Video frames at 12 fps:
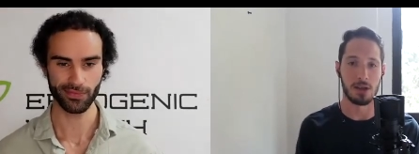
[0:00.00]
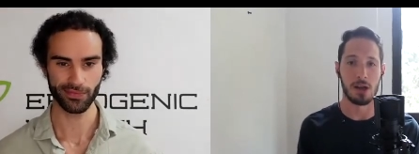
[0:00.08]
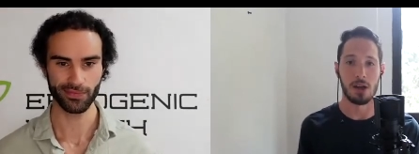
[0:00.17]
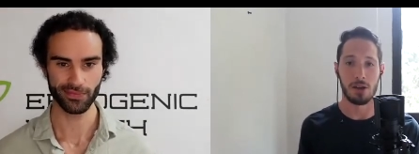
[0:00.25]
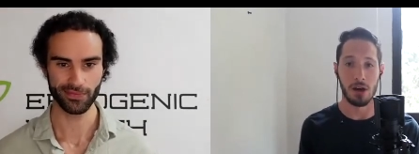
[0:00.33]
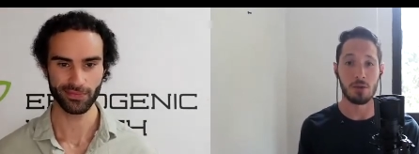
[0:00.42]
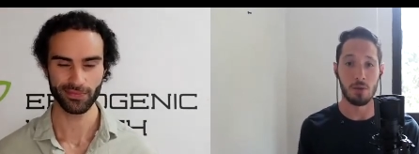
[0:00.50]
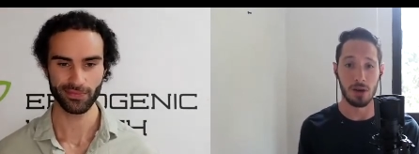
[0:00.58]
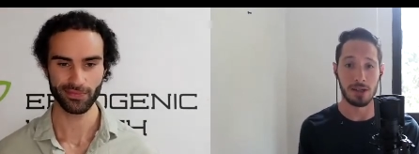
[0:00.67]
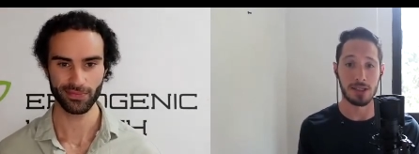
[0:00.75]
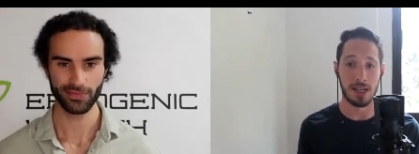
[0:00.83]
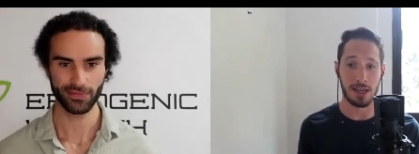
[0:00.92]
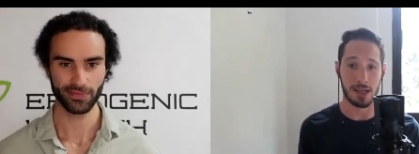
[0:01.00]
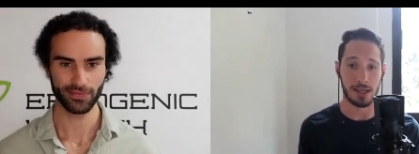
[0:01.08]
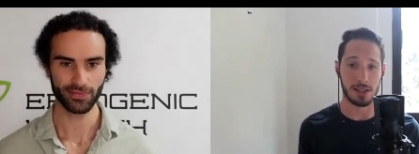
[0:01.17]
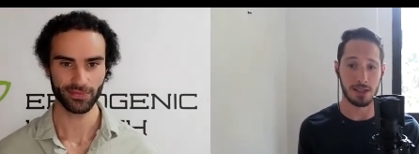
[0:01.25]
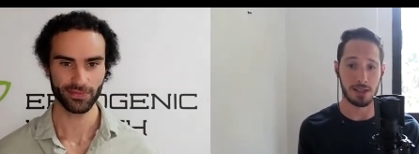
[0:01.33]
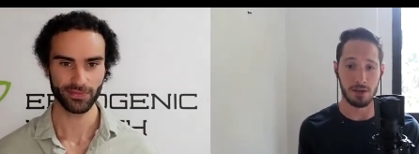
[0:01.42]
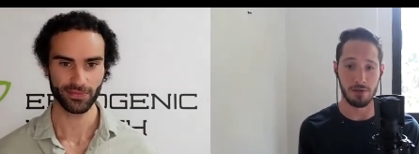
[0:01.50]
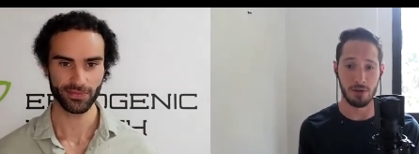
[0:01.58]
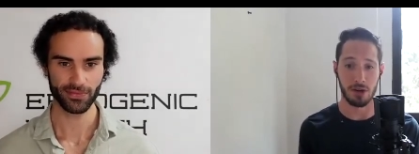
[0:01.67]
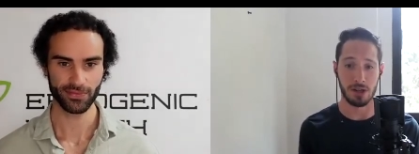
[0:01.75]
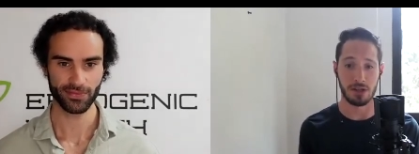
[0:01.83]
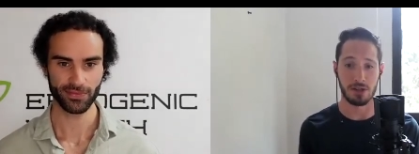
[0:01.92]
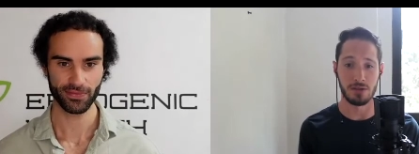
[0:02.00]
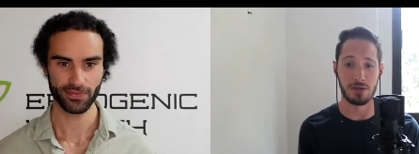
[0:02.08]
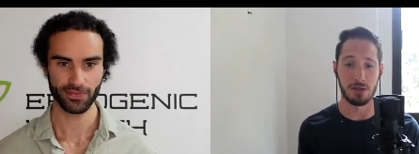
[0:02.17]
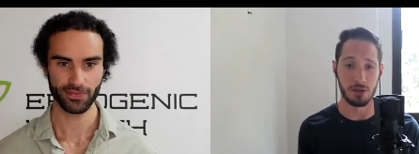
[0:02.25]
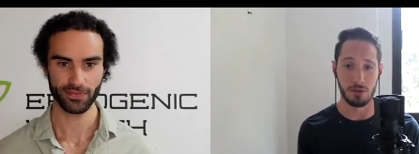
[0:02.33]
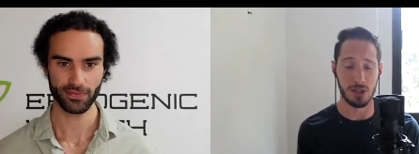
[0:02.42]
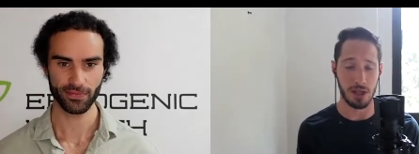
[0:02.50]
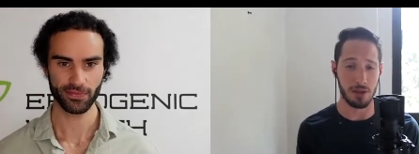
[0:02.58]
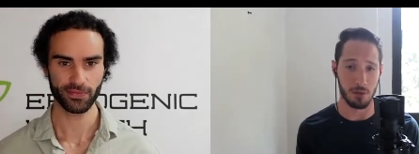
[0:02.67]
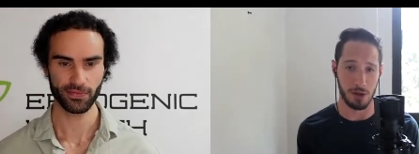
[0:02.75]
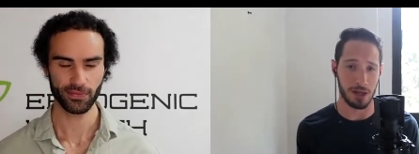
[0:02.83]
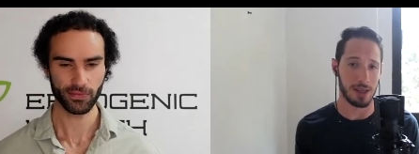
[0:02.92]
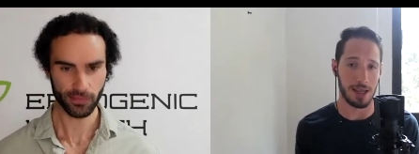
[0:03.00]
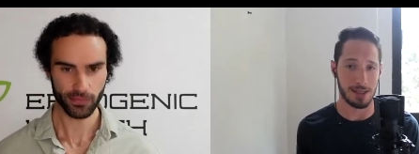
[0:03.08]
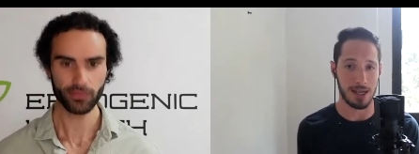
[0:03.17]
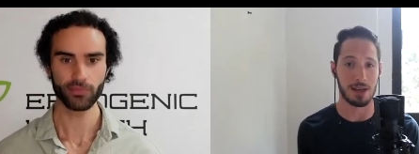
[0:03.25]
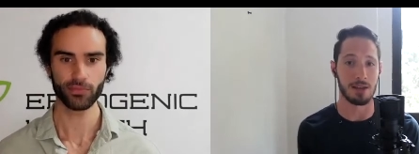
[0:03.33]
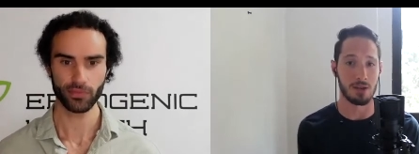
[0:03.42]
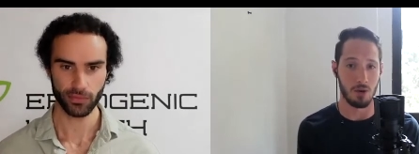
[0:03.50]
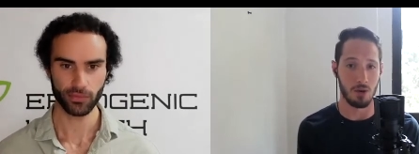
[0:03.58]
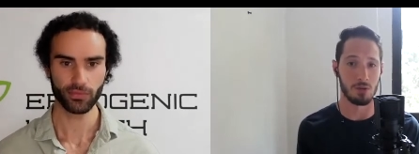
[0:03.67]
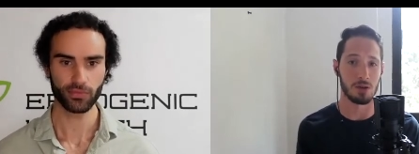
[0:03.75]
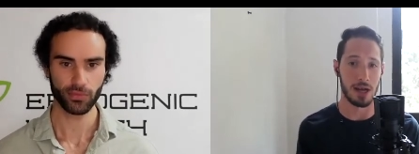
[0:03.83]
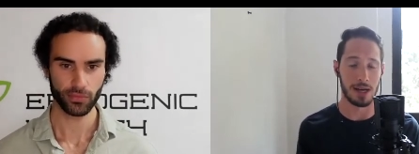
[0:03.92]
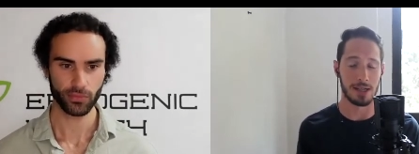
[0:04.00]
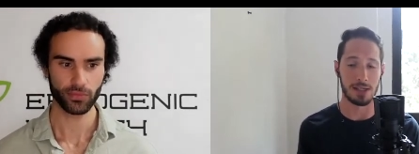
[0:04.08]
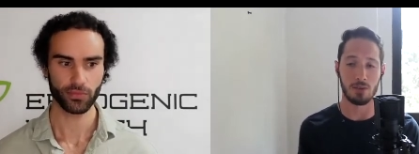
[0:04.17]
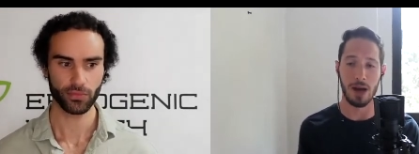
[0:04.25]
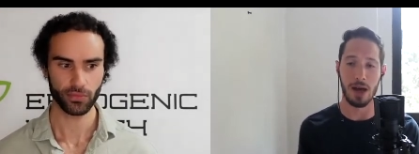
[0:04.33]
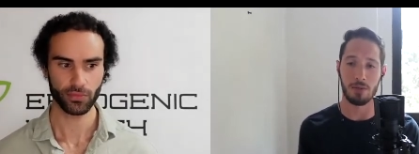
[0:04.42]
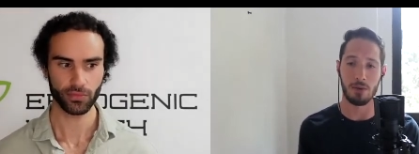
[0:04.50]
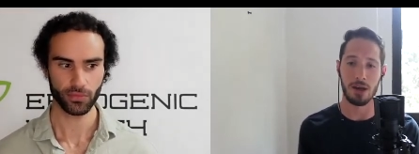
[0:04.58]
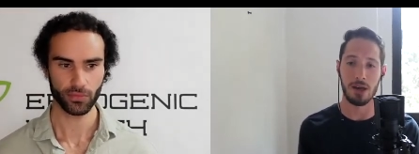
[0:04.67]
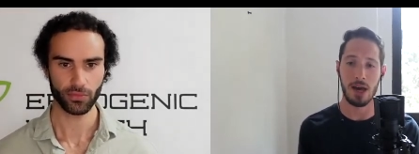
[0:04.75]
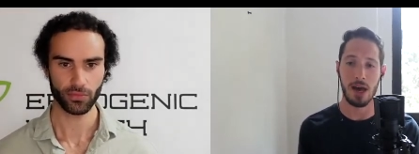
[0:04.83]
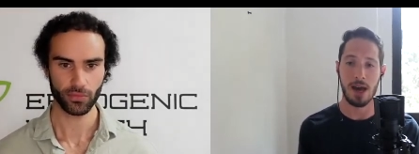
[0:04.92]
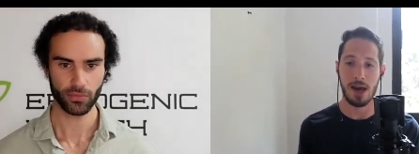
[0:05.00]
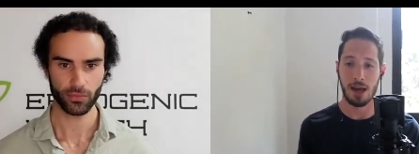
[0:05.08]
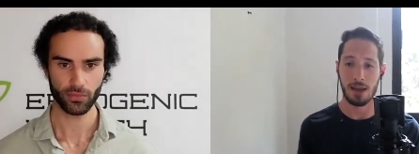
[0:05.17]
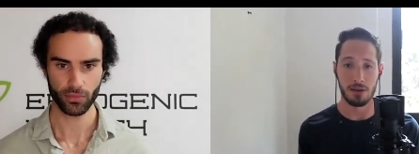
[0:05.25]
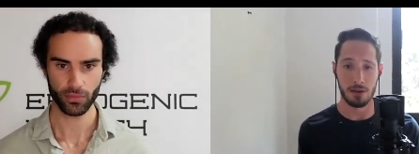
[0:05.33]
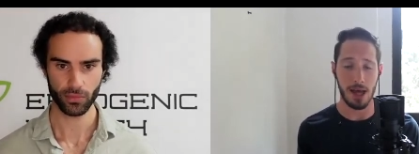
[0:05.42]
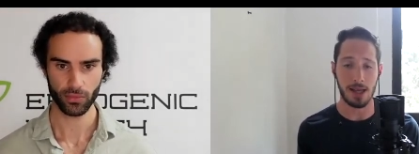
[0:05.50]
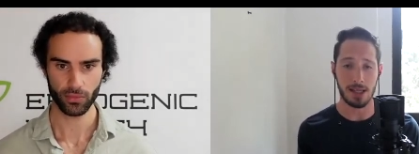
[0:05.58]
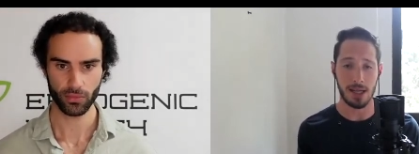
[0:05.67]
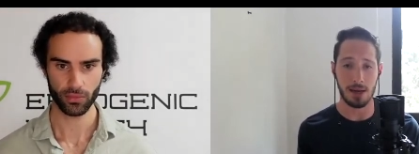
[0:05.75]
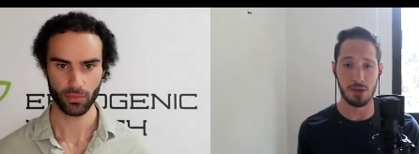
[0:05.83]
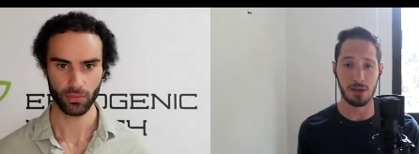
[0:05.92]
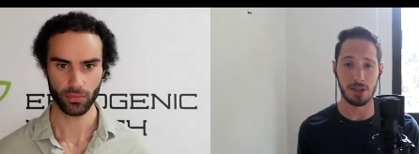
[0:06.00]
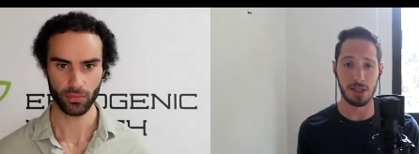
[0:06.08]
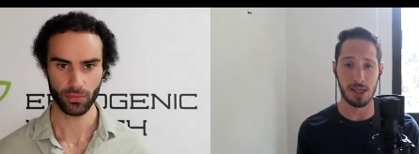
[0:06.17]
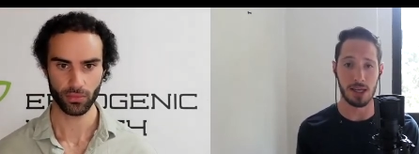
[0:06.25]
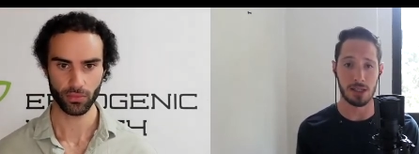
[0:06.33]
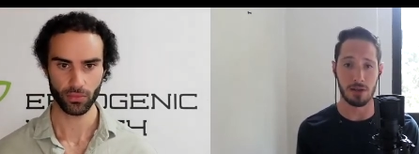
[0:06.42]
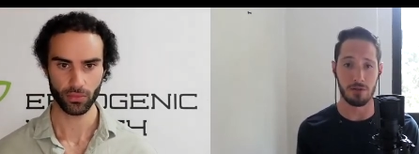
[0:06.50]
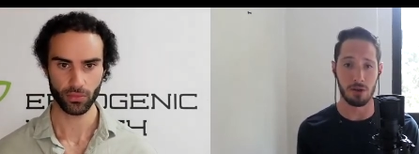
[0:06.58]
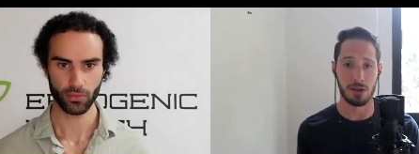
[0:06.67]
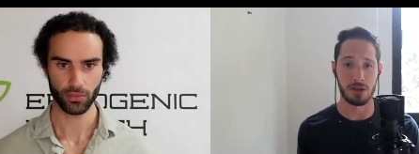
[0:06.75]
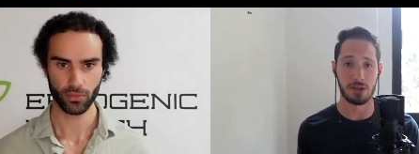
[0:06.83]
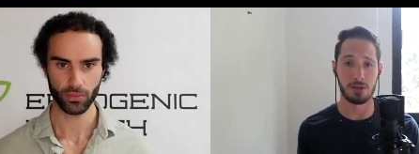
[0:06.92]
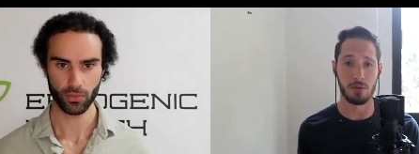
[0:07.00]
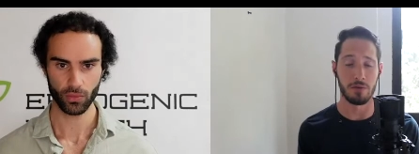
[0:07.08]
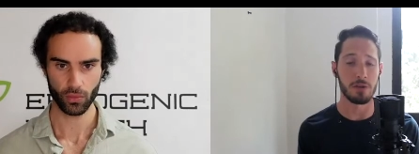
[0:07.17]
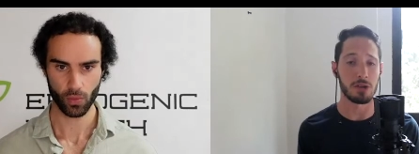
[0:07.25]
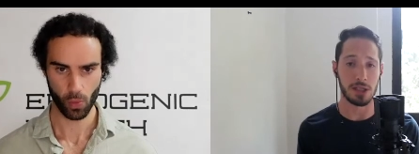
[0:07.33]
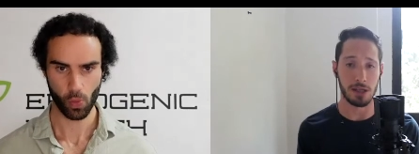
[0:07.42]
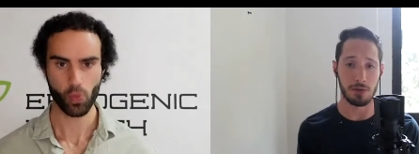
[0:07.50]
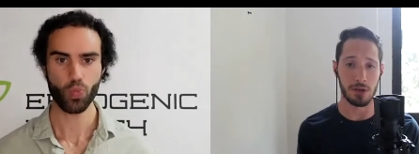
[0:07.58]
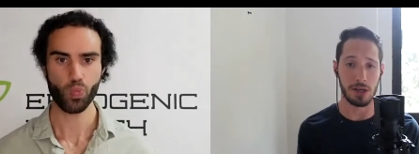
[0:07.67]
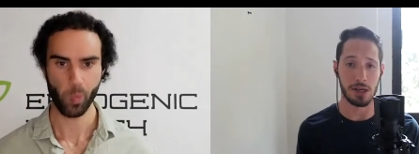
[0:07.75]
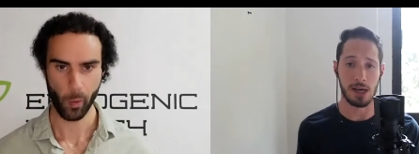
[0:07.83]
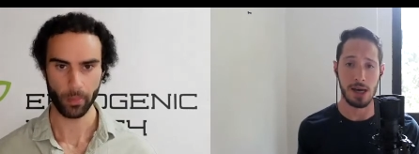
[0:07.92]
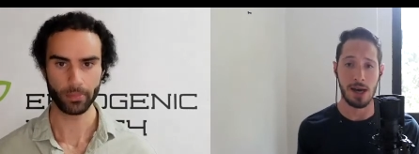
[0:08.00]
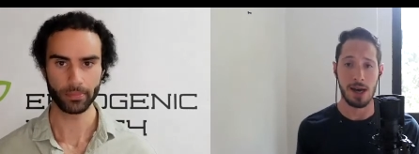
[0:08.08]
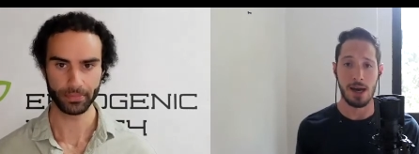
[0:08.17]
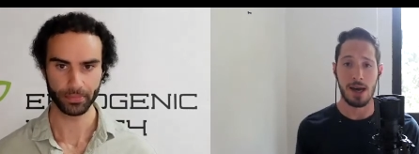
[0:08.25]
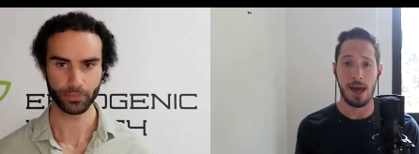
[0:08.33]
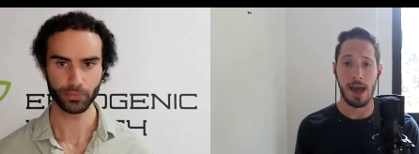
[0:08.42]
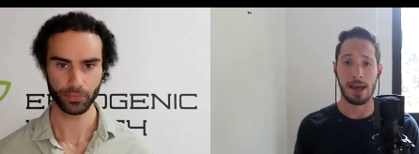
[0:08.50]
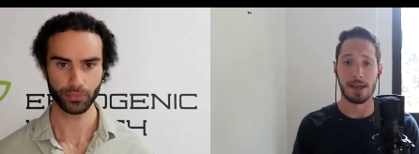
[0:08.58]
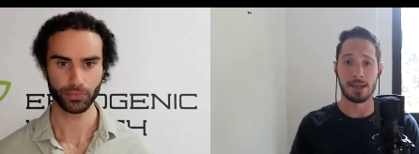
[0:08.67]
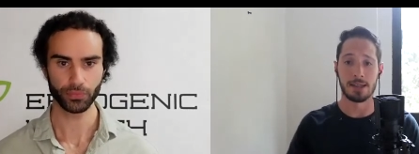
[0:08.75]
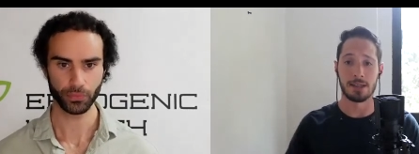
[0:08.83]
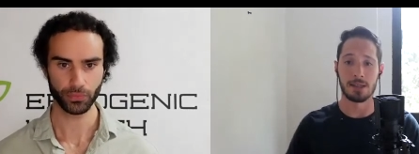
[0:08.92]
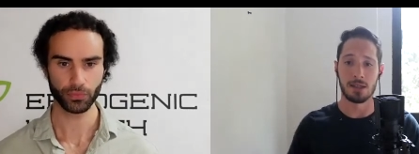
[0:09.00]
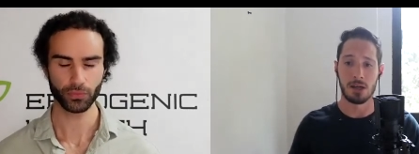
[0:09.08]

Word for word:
Speaker 1: The other one is that it gets converted to T3, and that's kind of the normal ideal pathway. And then the last option is it gets converted to reverse T3. And